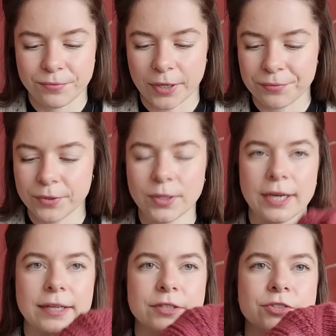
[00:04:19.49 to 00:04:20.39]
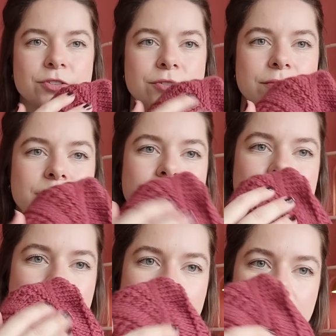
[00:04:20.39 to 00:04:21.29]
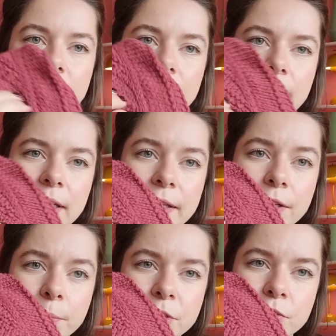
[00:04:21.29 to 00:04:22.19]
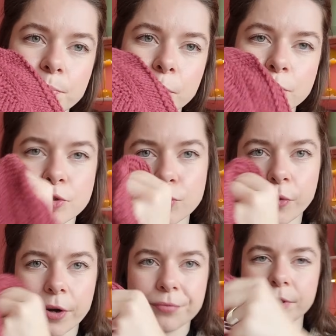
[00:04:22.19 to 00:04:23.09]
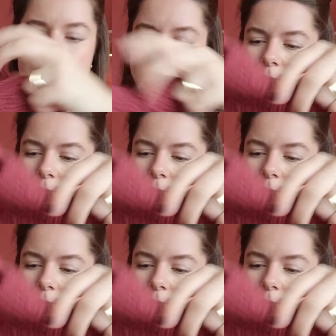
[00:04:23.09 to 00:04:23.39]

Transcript: I feel like it's getting a little bit more scruffy,